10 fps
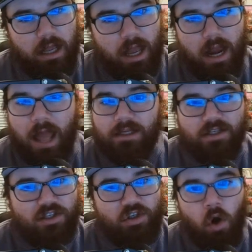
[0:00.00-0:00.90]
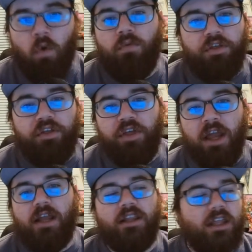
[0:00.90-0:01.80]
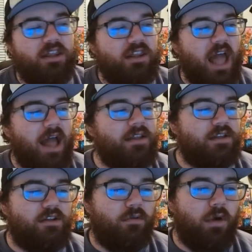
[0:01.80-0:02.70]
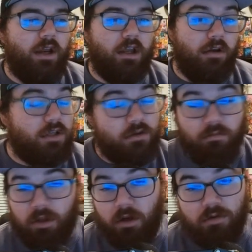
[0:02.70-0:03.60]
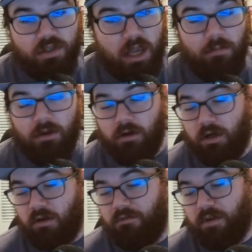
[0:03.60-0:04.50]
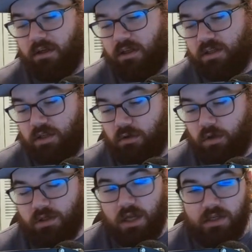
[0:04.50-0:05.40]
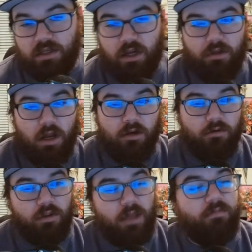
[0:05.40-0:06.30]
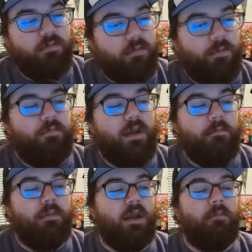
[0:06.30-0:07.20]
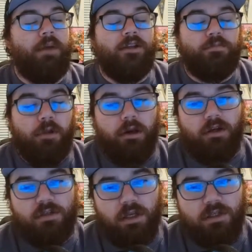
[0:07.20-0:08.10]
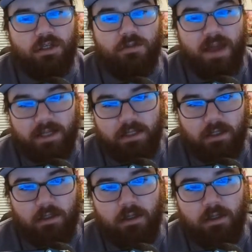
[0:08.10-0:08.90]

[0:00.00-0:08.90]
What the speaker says: and I just don't think that that's the way to go. Doesn't, you know, Sam Hilliard can fit into this too as another. I know that the him being a bench player is expected.